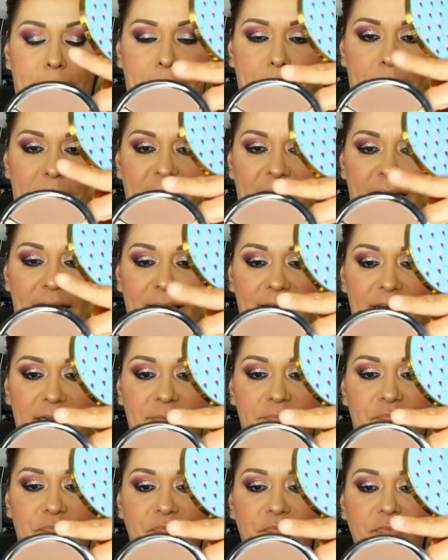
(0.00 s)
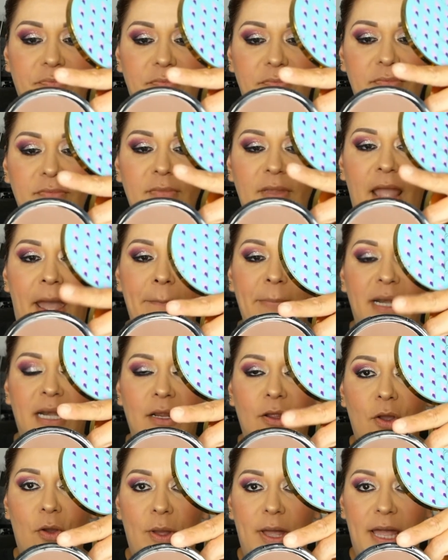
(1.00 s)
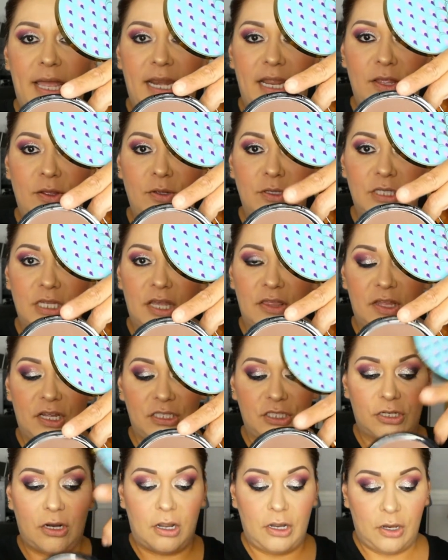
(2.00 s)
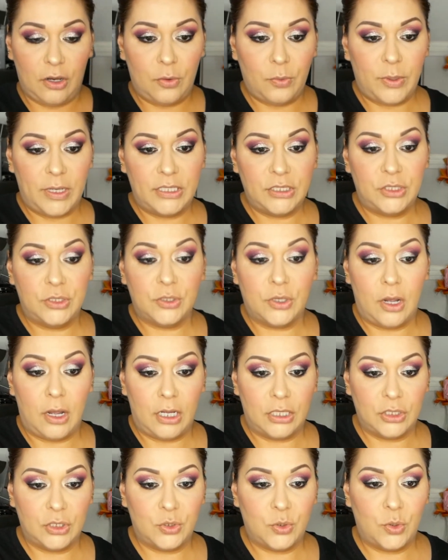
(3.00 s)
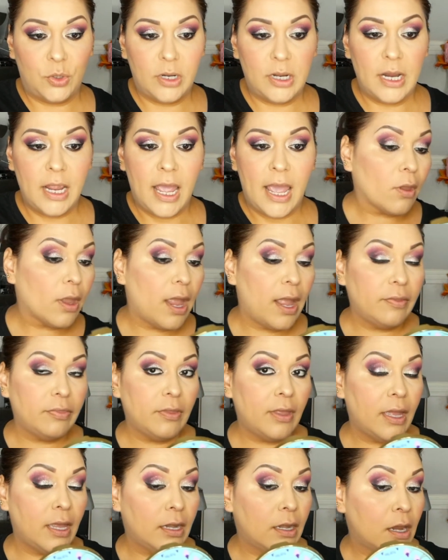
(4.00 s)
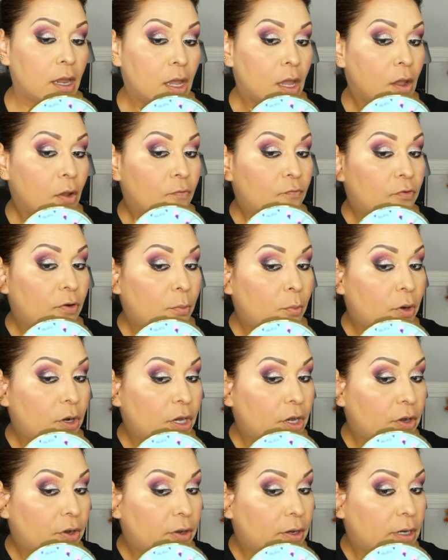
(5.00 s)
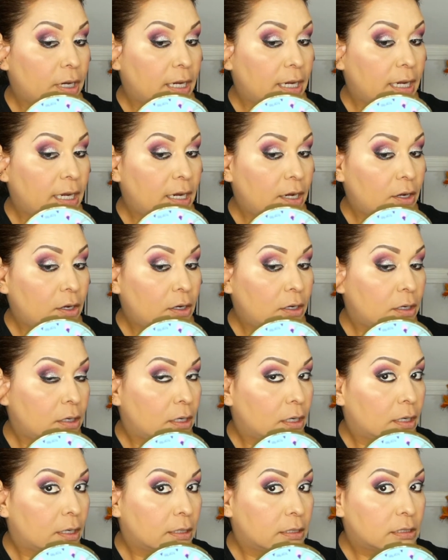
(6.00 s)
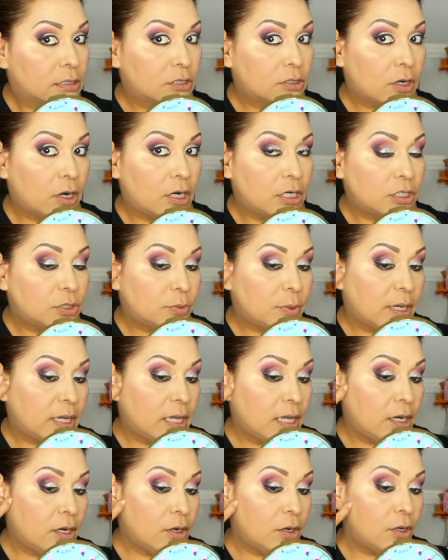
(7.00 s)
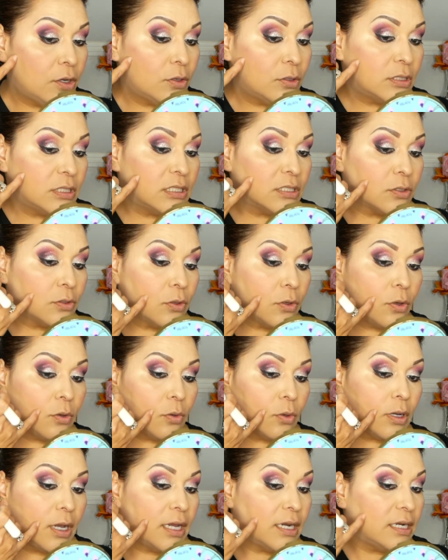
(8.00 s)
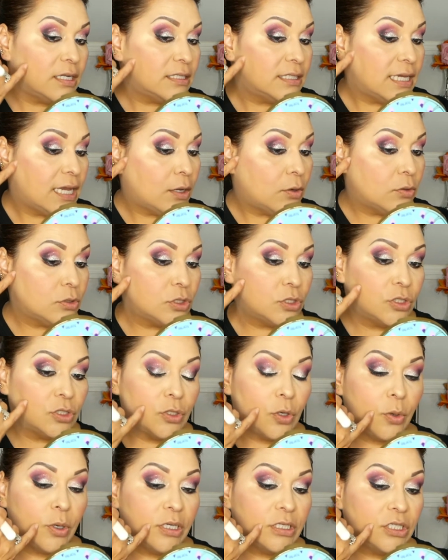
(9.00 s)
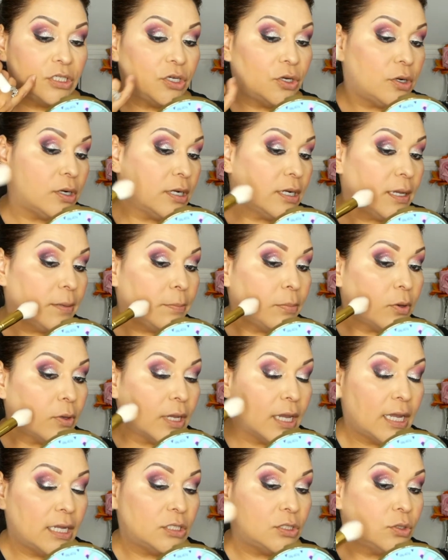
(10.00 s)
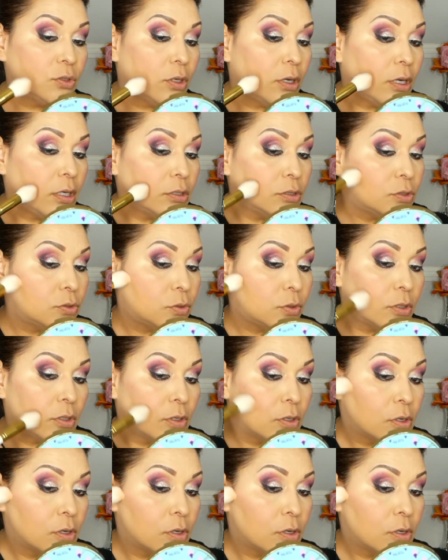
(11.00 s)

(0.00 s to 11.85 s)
palette, I'm going to go ahead and use the darker one to contour, and then from where your ear starts right here, you just go kind of down towards your lip, okay, to contour.